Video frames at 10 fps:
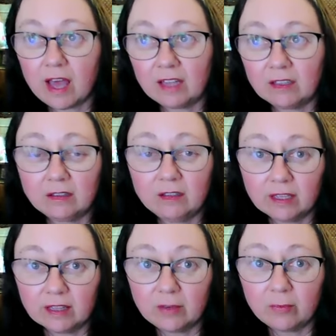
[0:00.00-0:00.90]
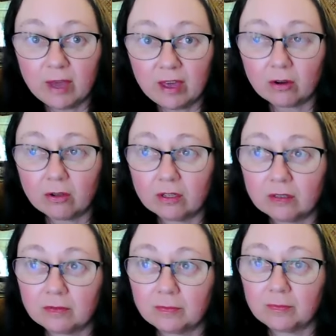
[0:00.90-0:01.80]
and a deadly peril,
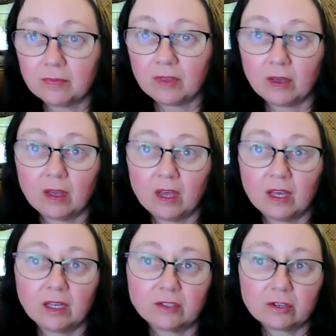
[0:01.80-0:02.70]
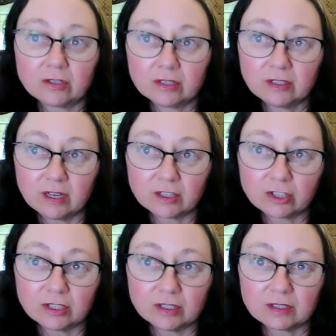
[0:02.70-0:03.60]
as her
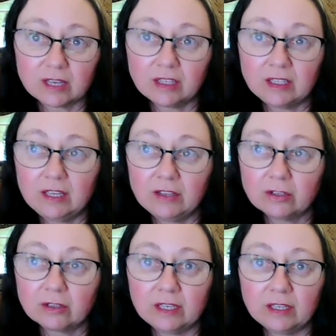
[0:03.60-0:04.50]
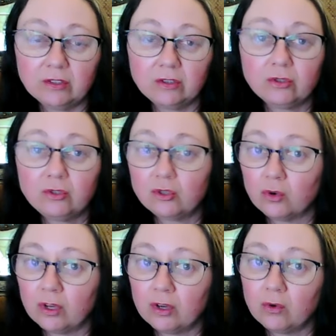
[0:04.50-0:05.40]
seductions can either lead to
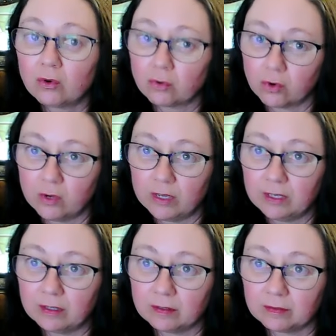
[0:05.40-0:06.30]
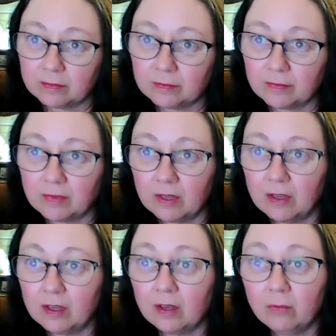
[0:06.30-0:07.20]
joy or ruin.
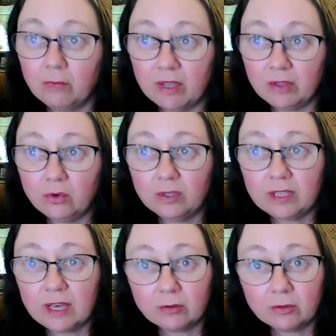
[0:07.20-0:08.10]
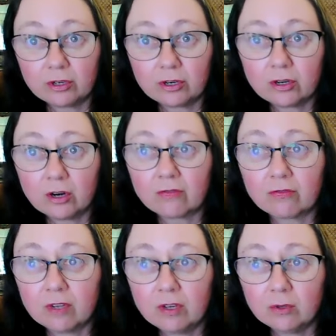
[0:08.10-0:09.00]
Men who encounter her are
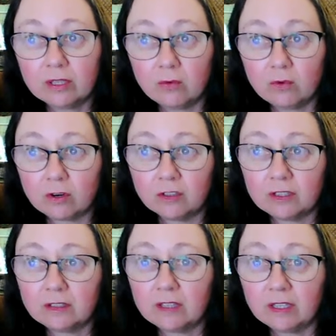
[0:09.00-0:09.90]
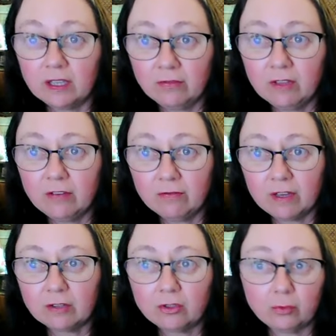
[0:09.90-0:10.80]
frequently warned that if they
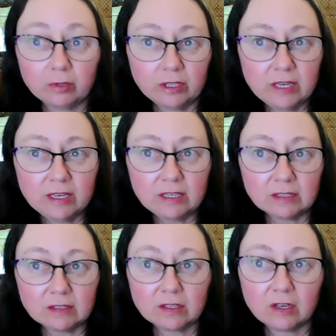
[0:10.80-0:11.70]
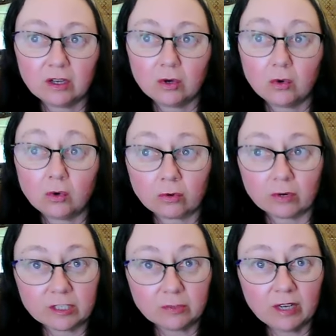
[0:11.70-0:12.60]
fail to please or
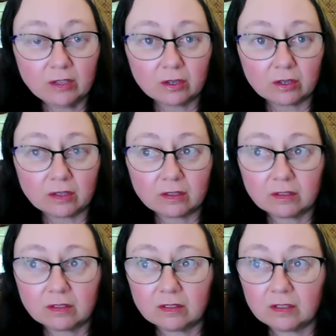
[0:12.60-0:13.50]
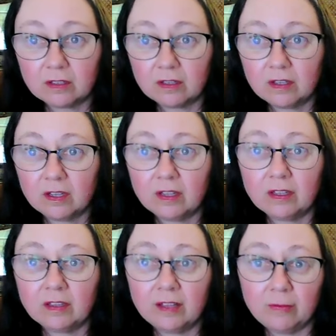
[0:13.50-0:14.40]
respect her,
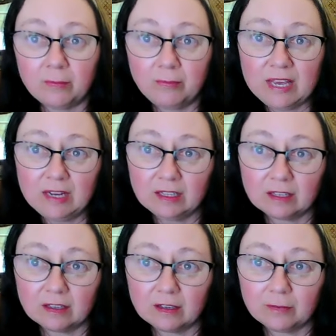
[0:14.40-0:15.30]
they meet